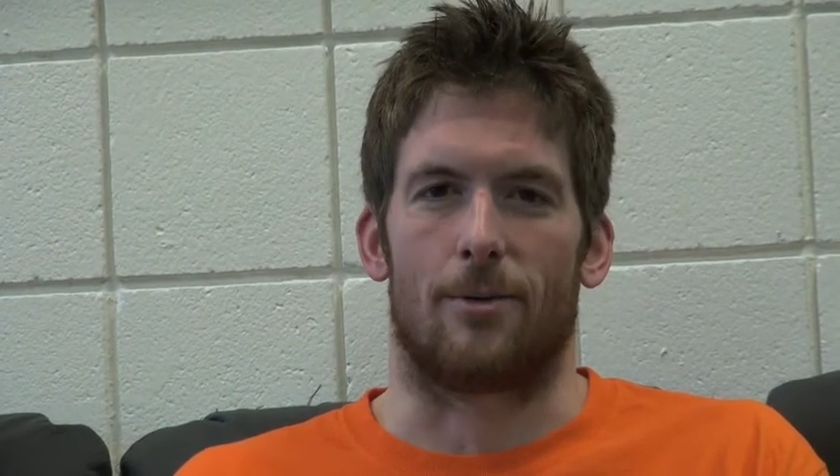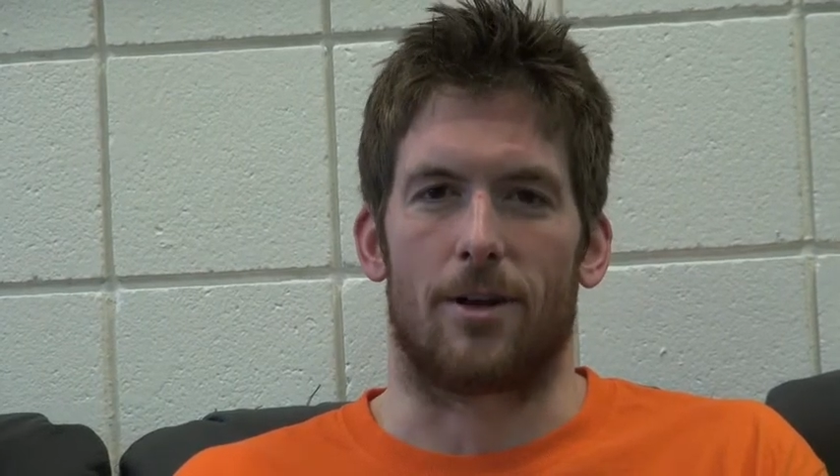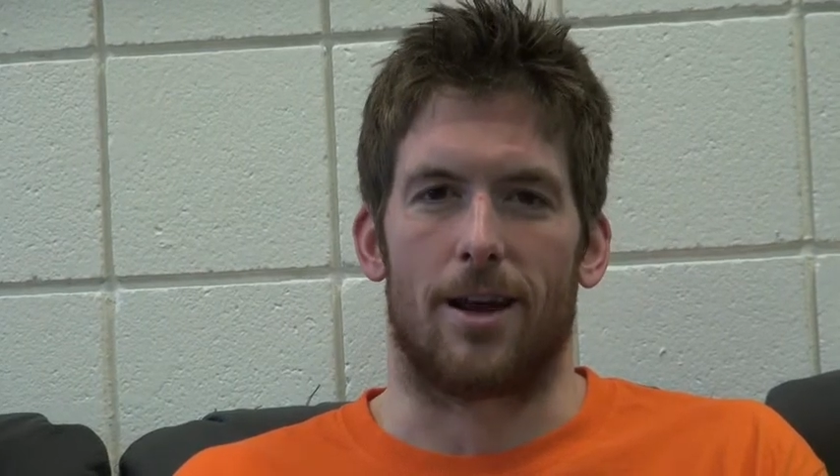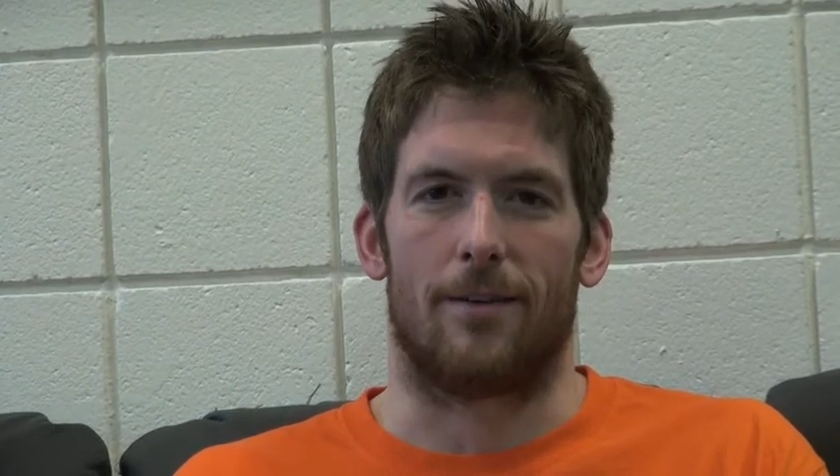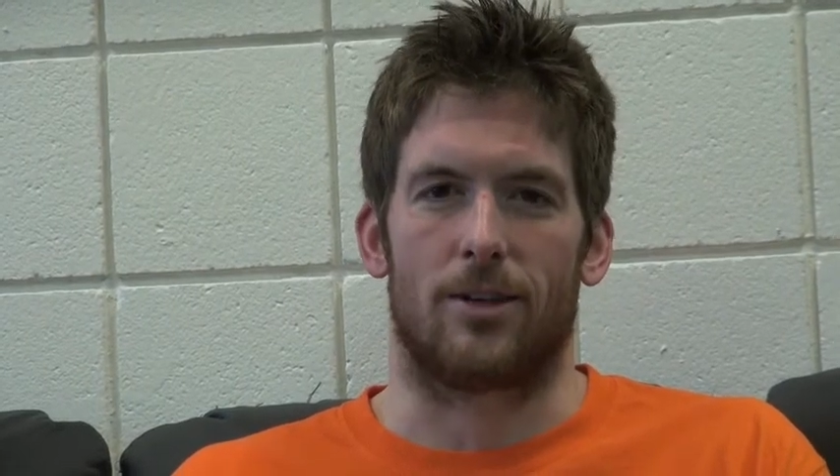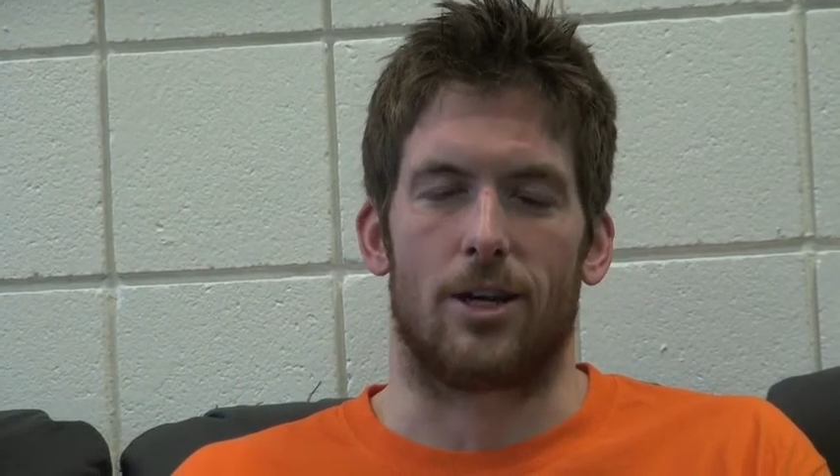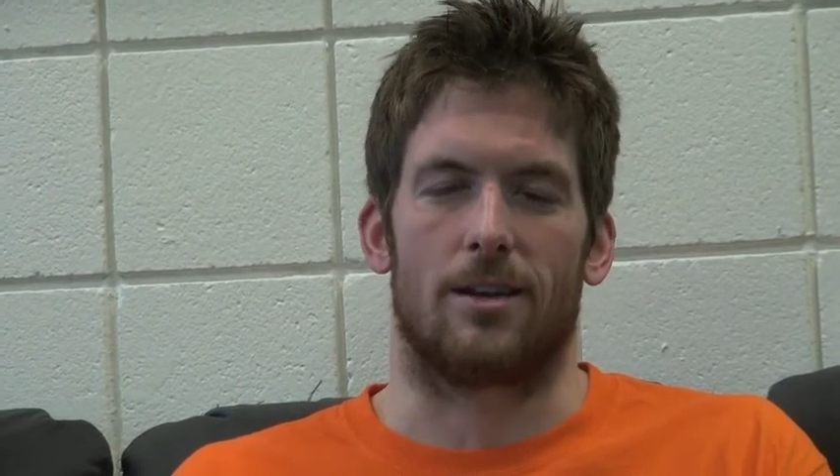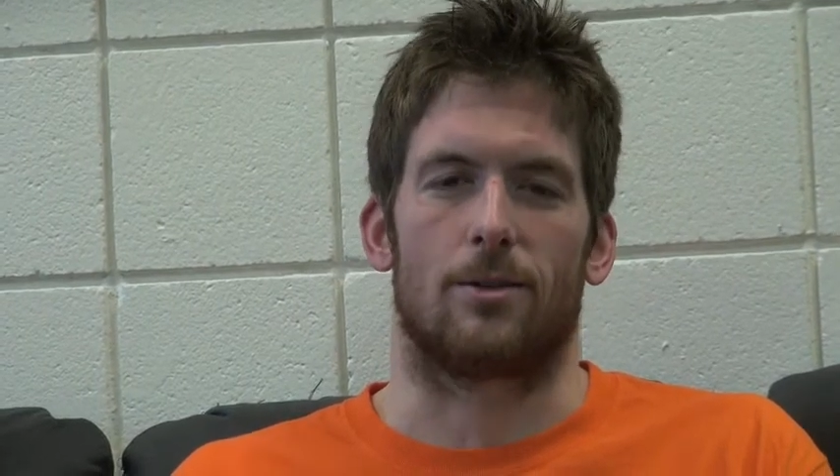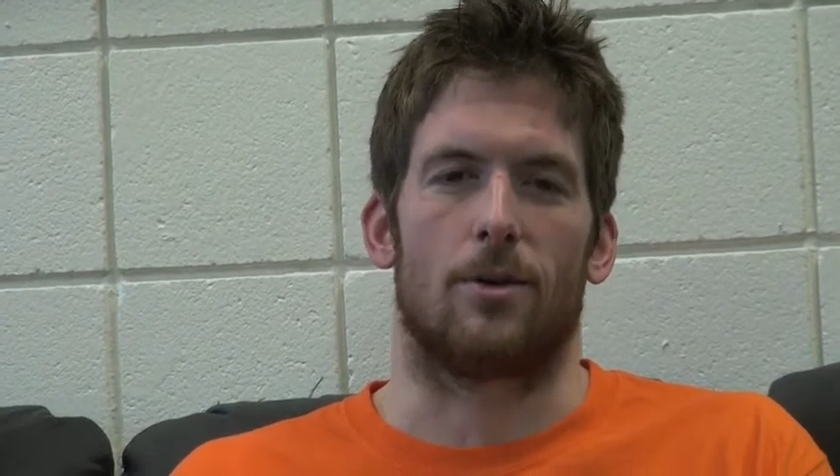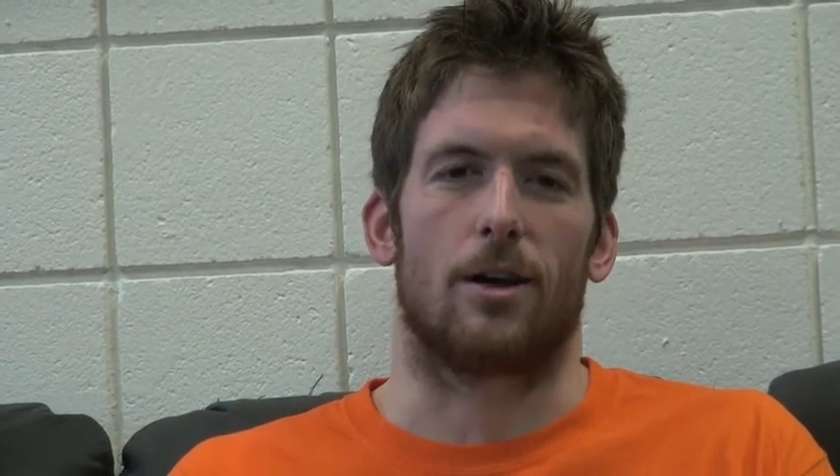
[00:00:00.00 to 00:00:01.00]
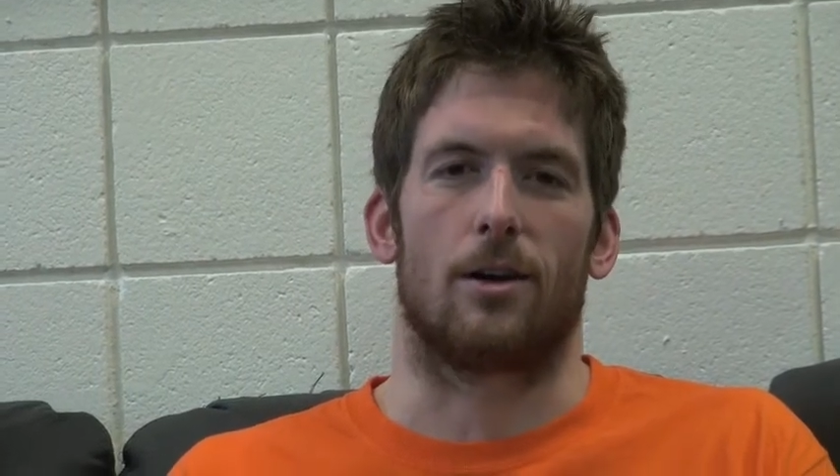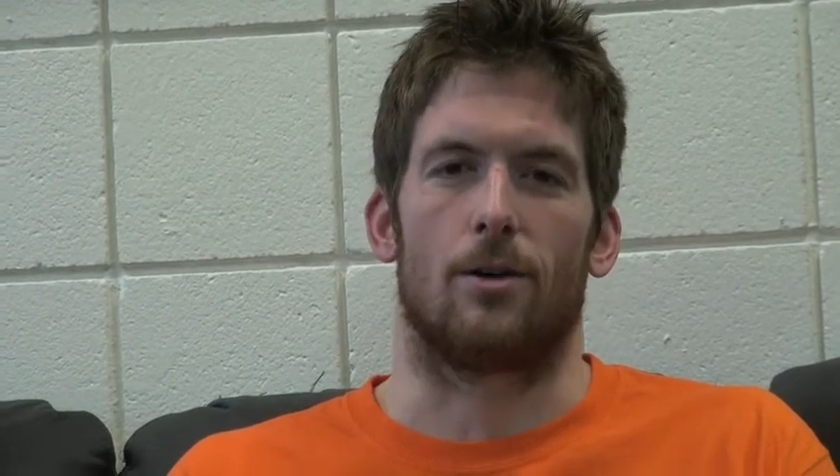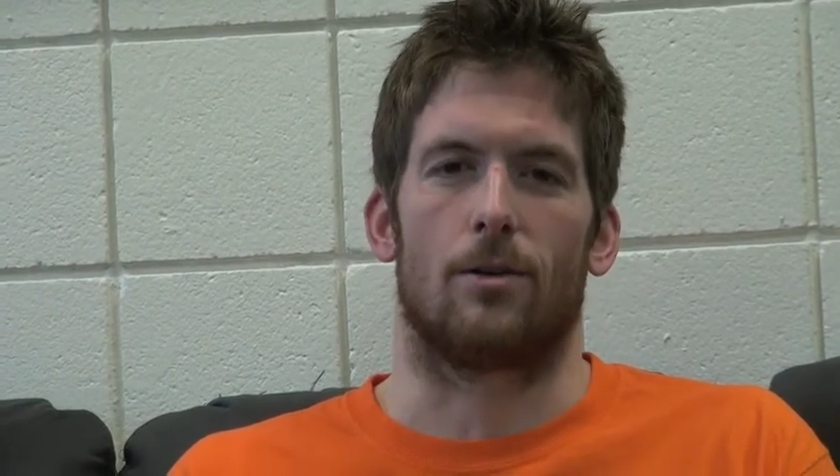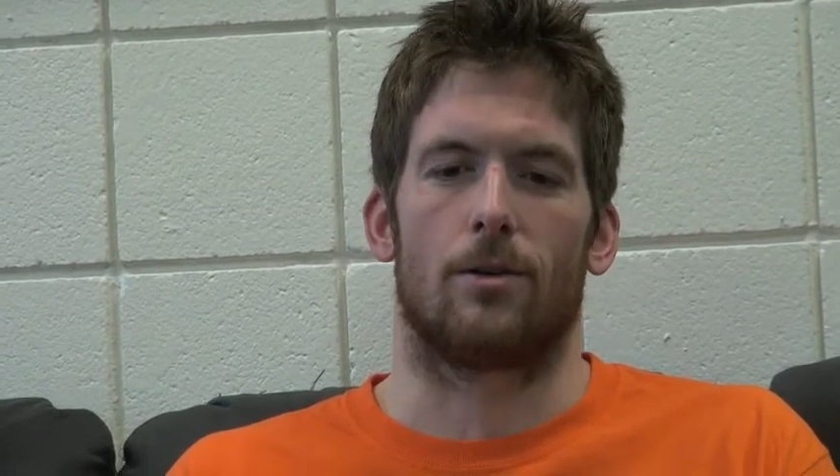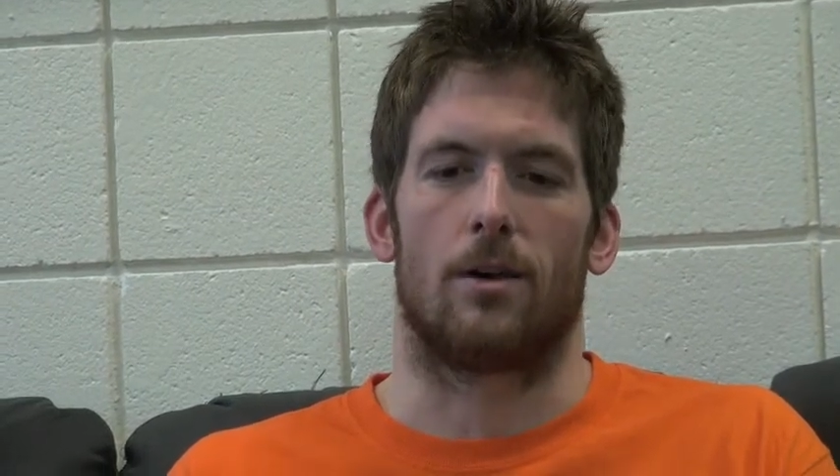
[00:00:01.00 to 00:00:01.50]
I want to have a chance of winning
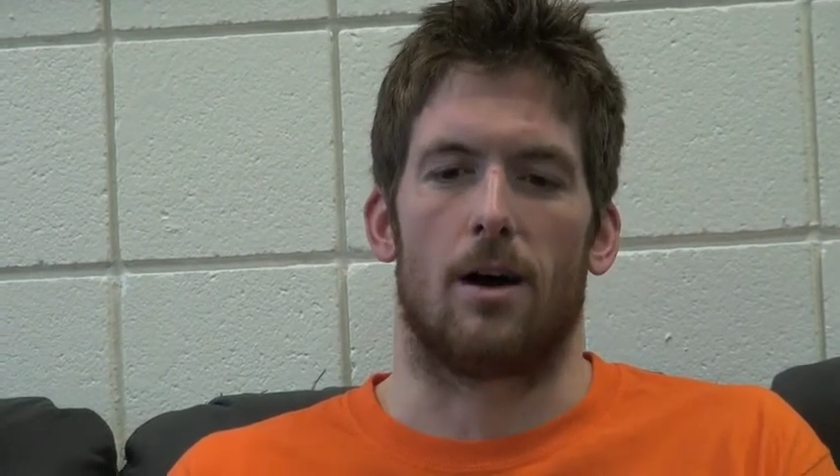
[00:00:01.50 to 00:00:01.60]
gold.